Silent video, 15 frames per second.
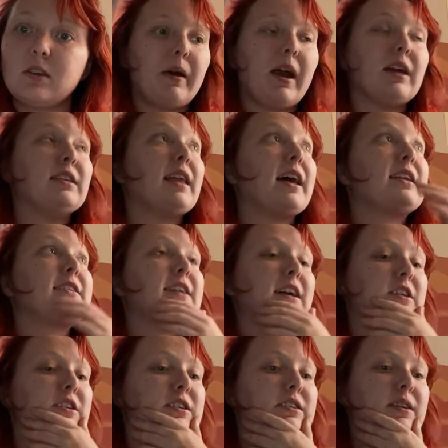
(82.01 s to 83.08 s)
And that is
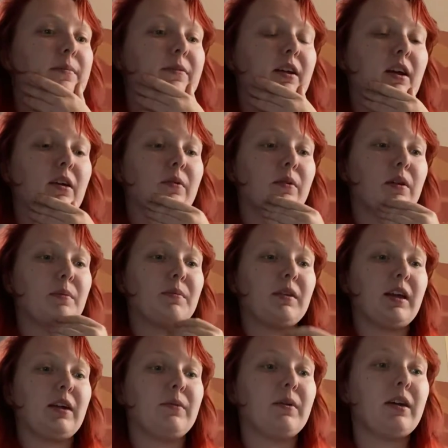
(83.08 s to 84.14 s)
actually something I want to
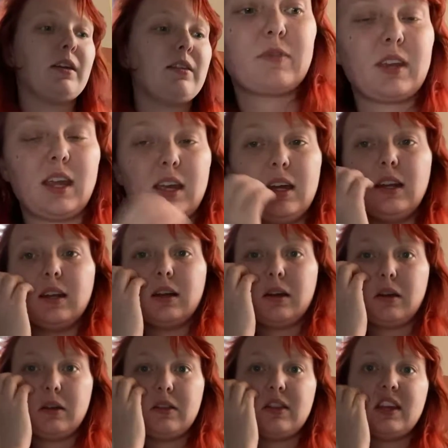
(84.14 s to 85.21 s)
play with in
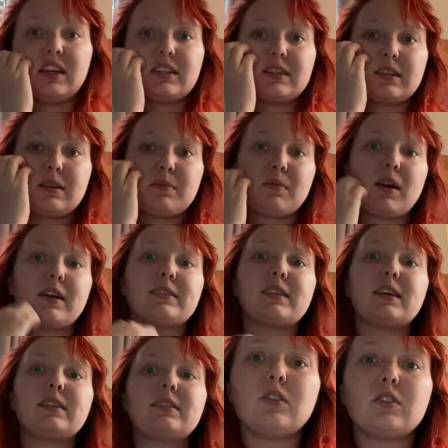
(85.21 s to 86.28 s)
this process.